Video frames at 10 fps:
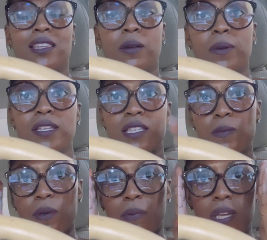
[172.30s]
there because it's
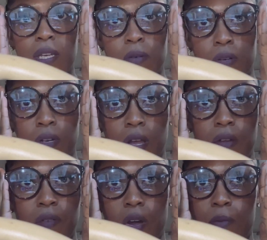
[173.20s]
been raining on and off
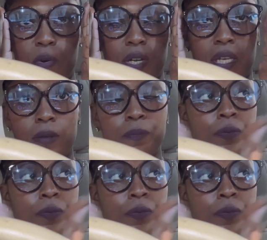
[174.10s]
all morning.